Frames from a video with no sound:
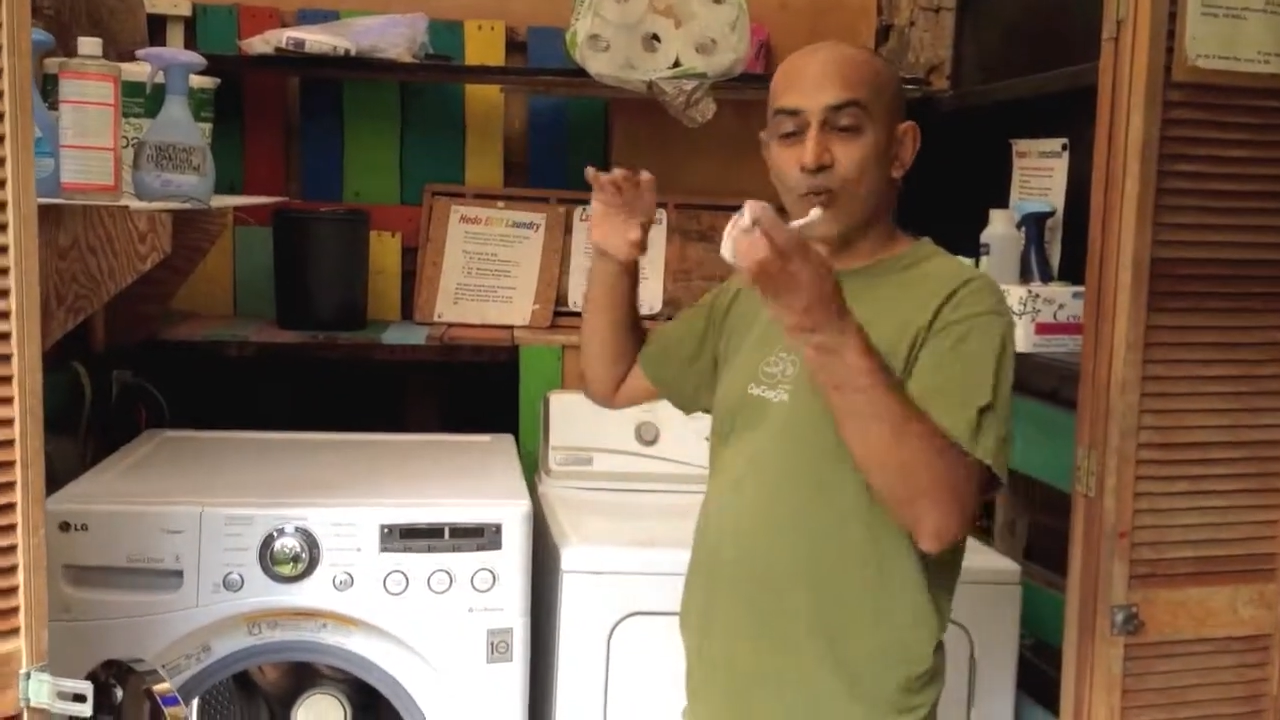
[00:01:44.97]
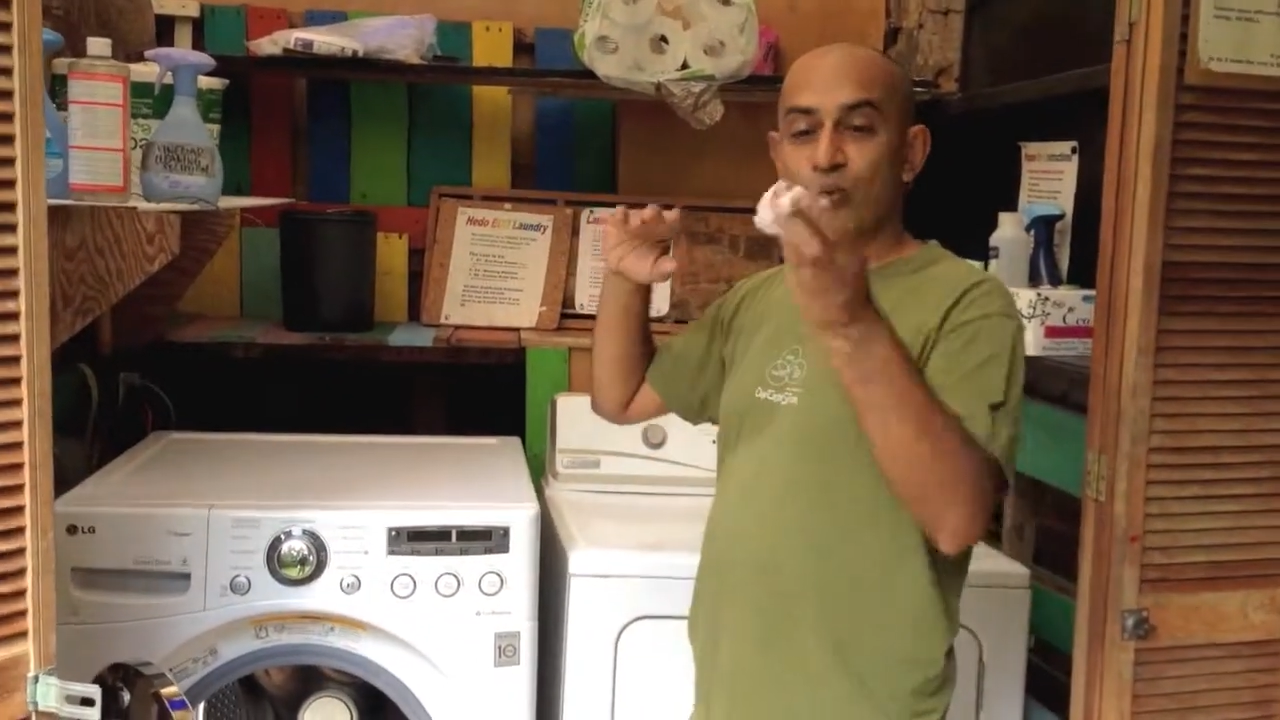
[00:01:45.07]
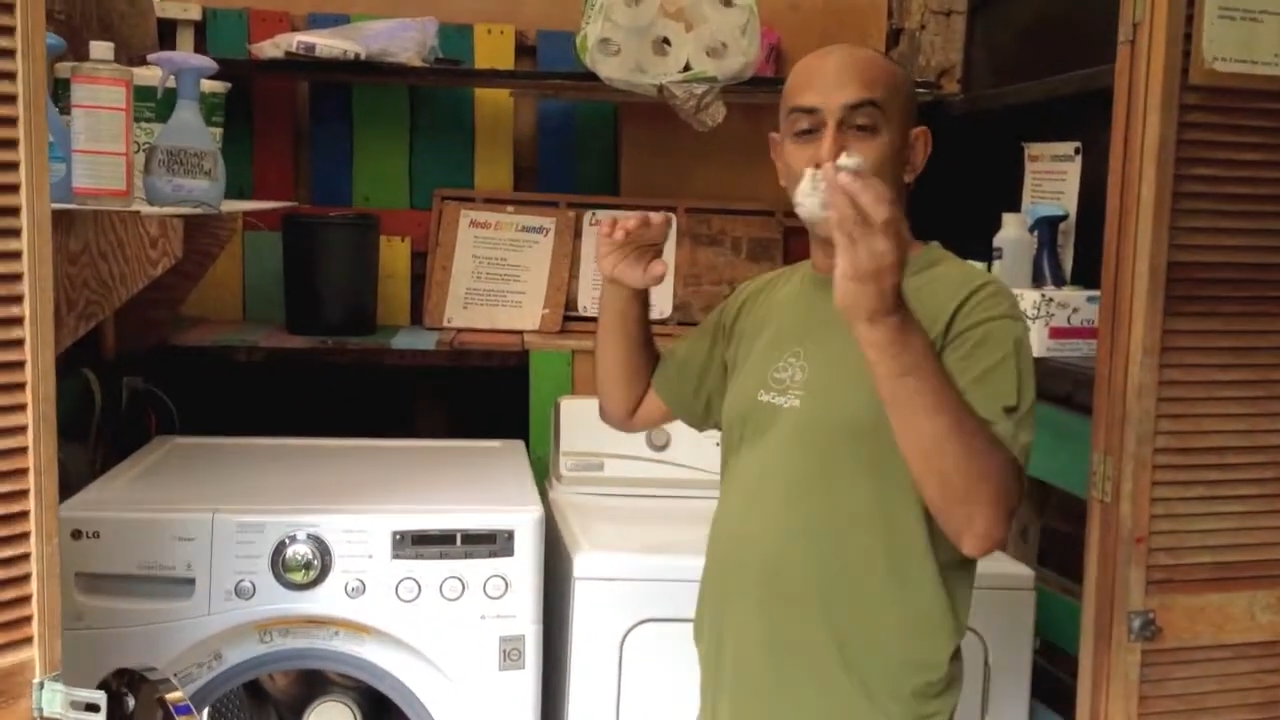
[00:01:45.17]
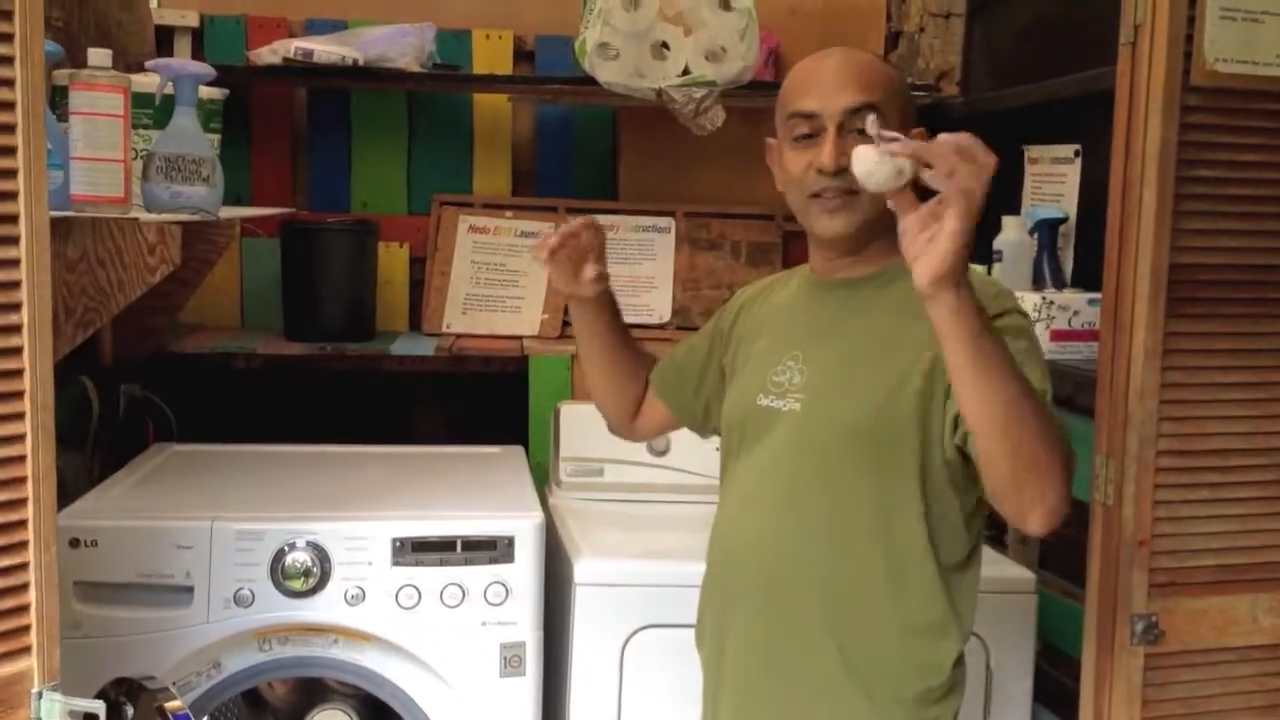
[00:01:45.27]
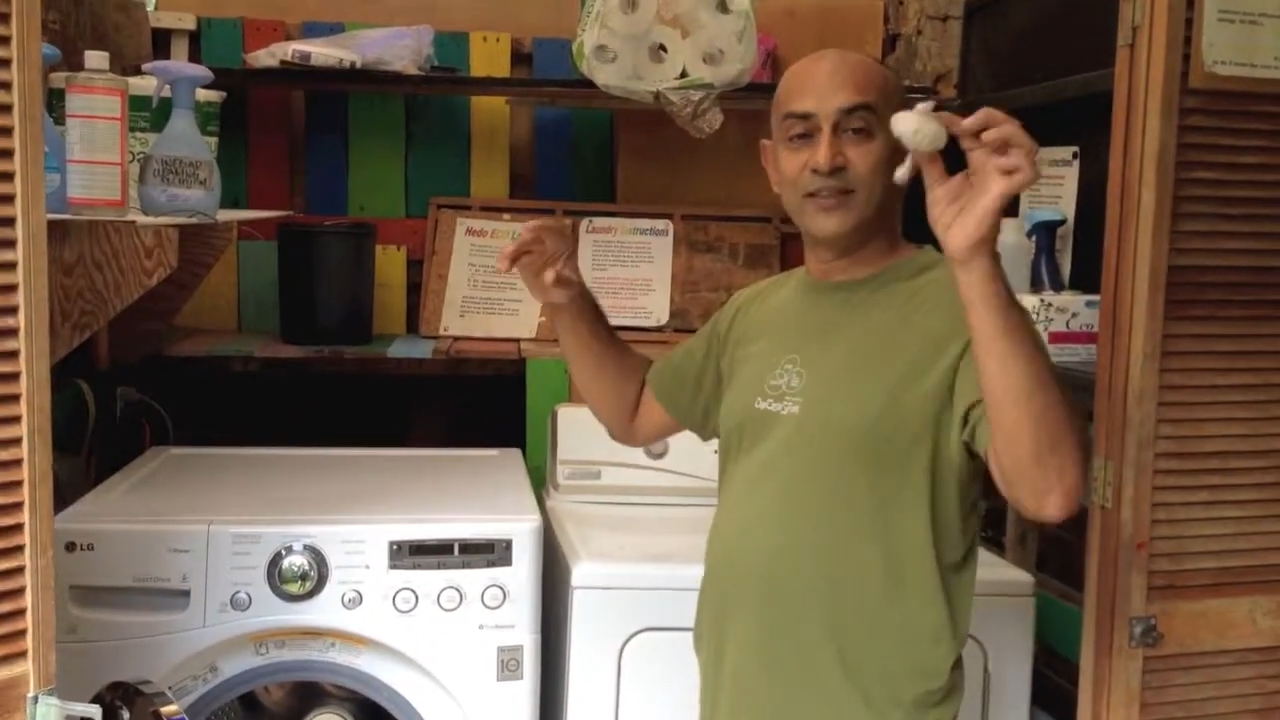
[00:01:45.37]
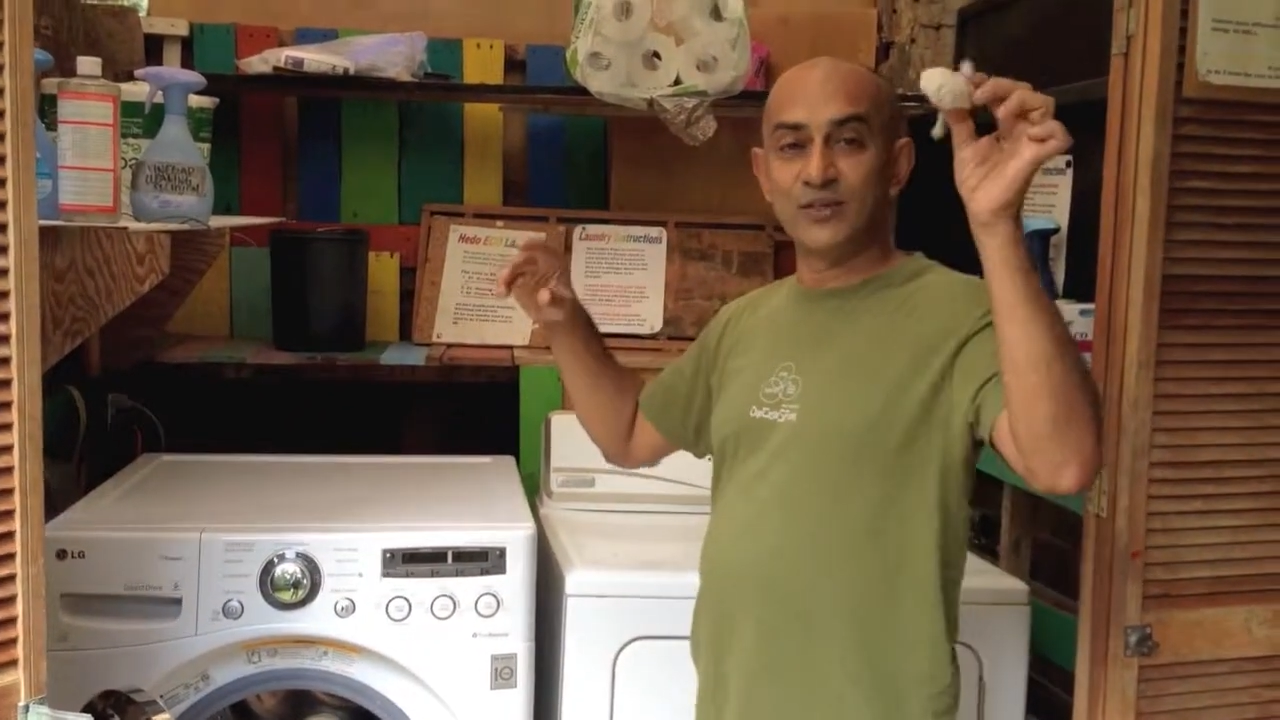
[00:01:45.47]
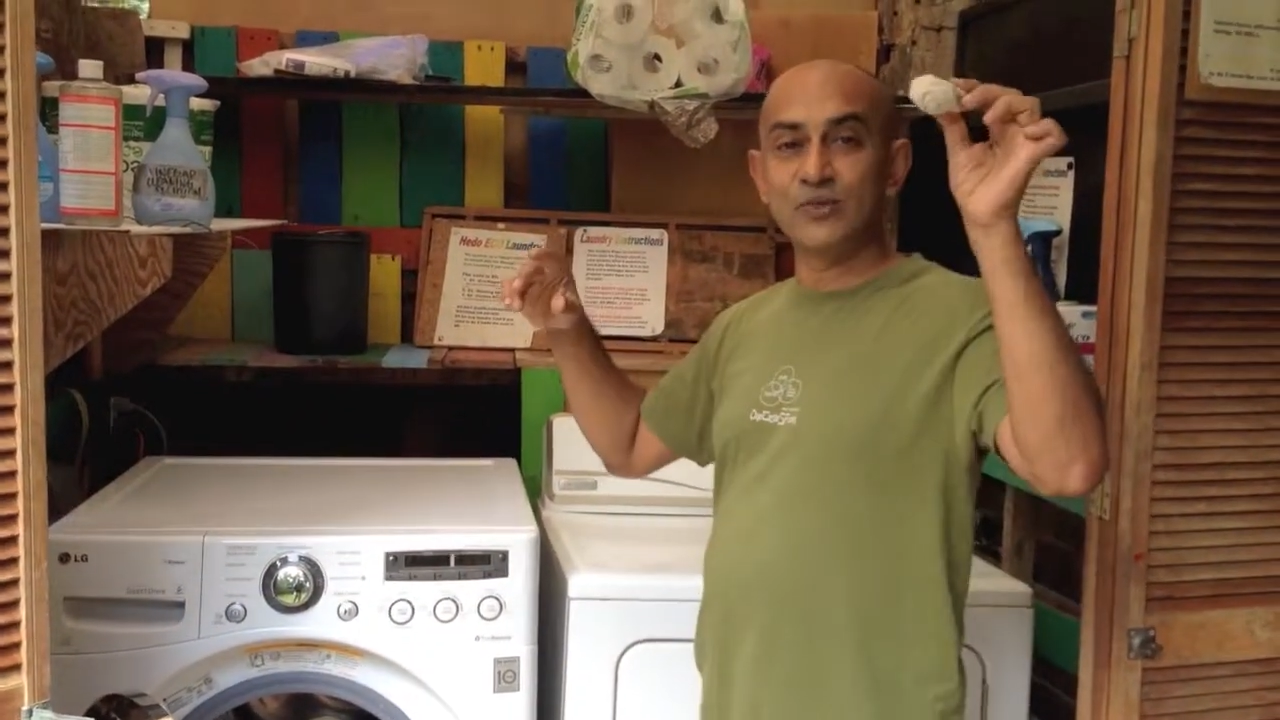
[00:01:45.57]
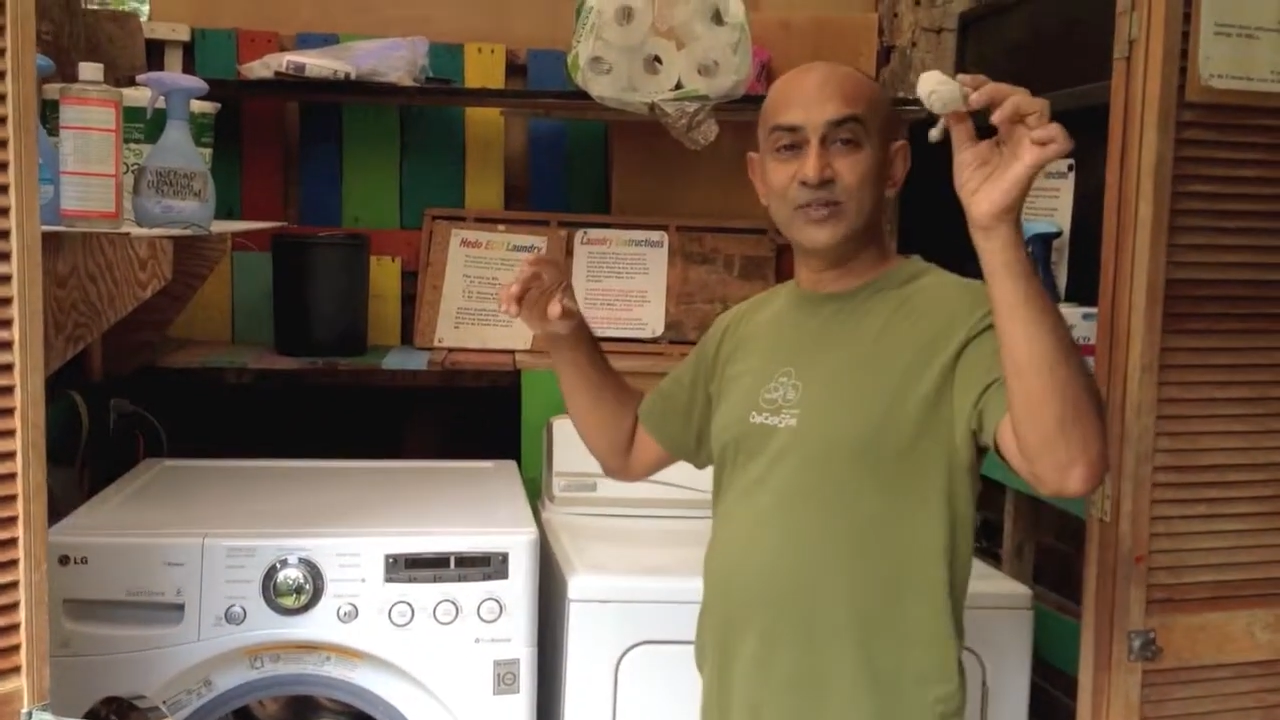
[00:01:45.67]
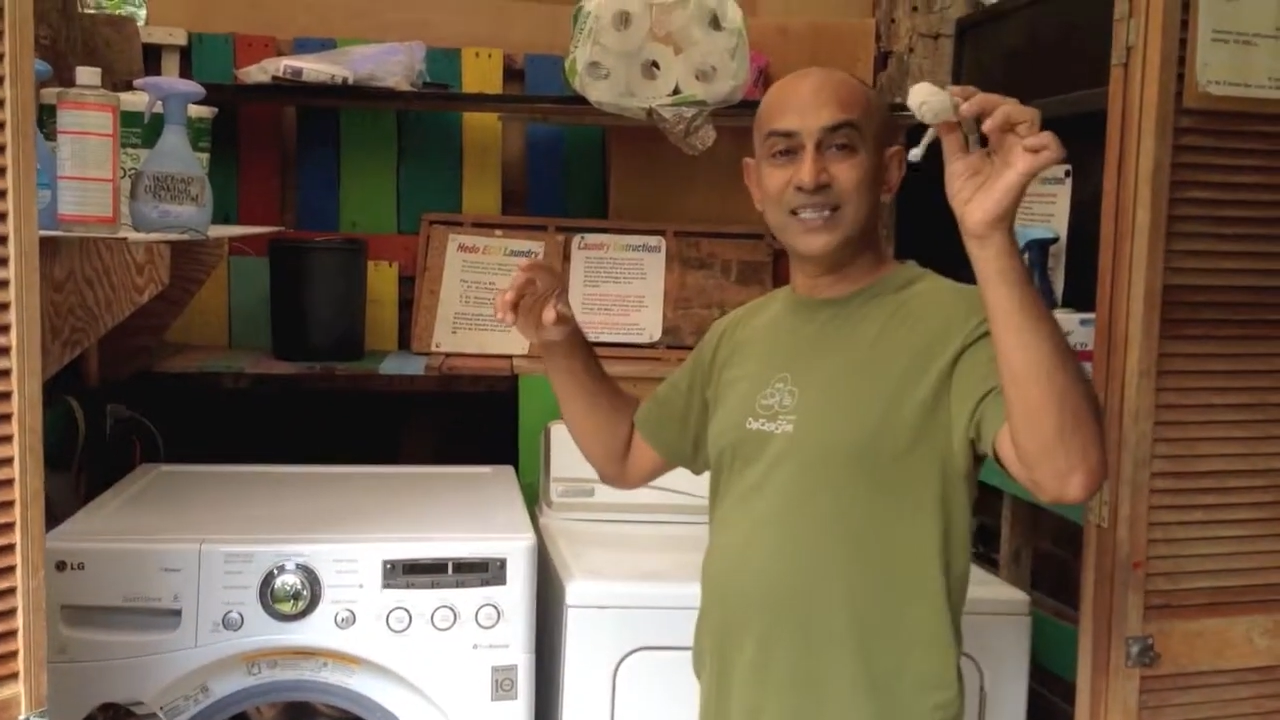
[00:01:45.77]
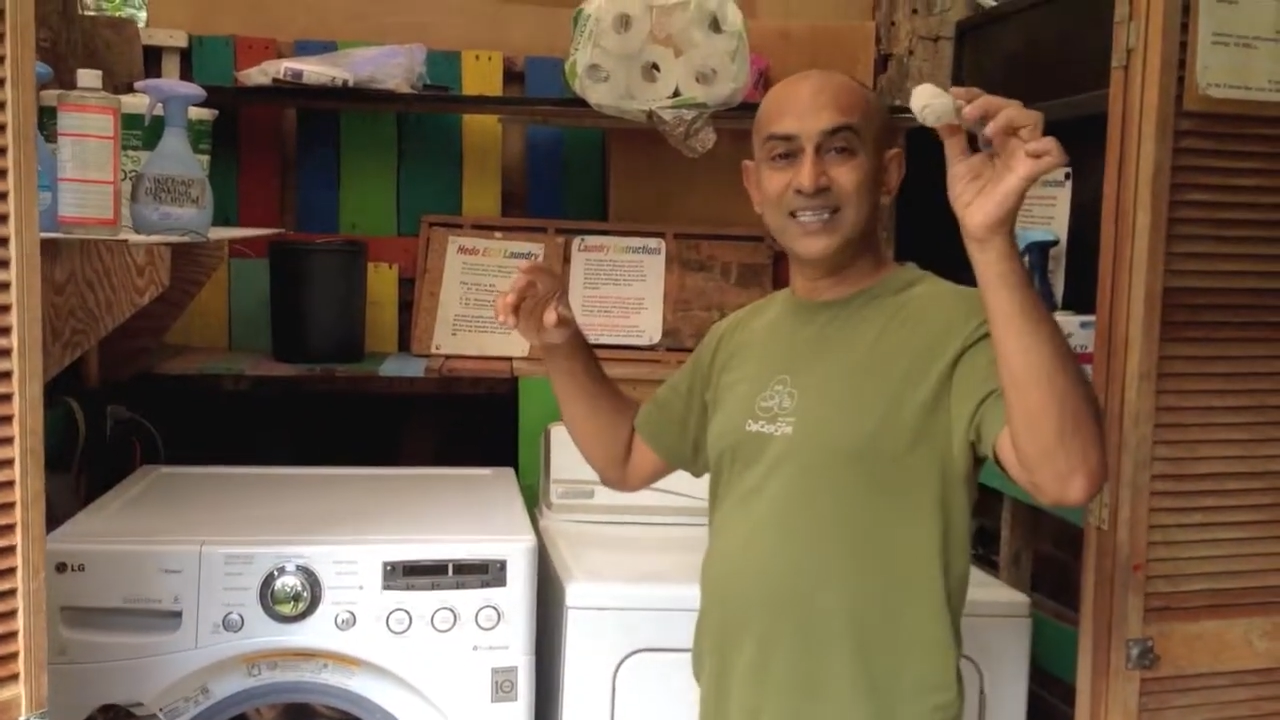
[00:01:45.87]
with
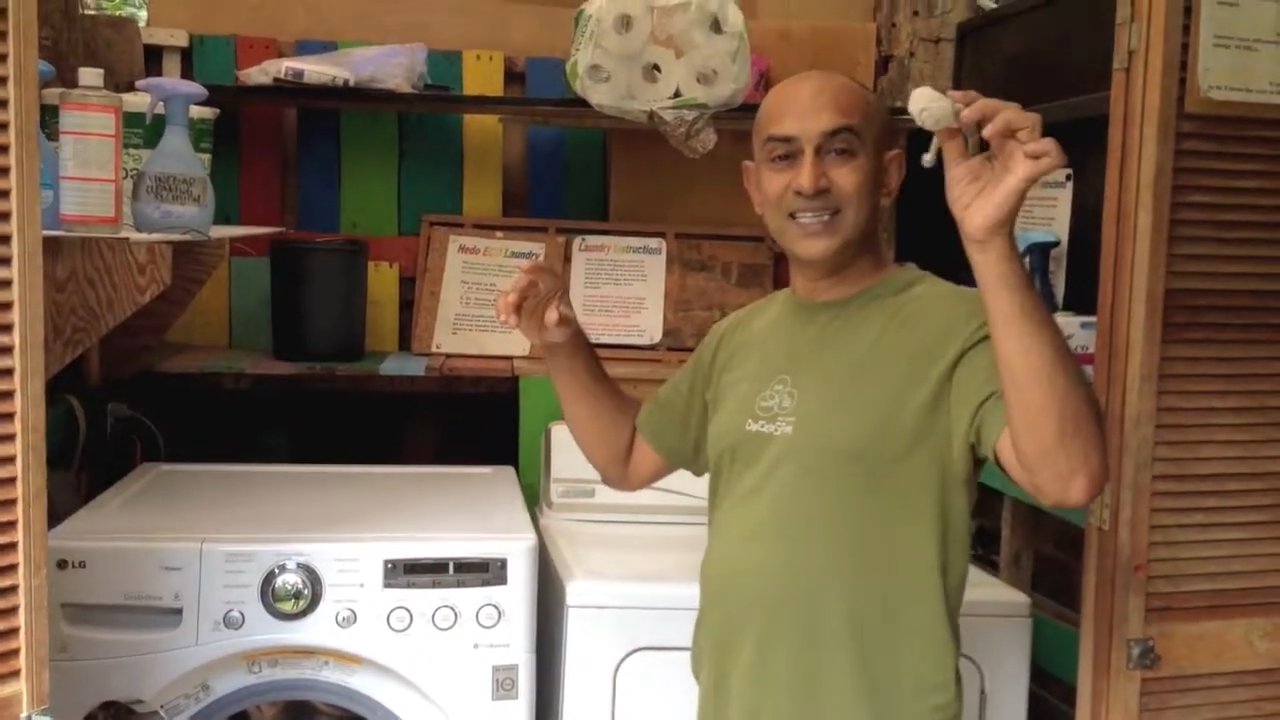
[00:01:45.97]
using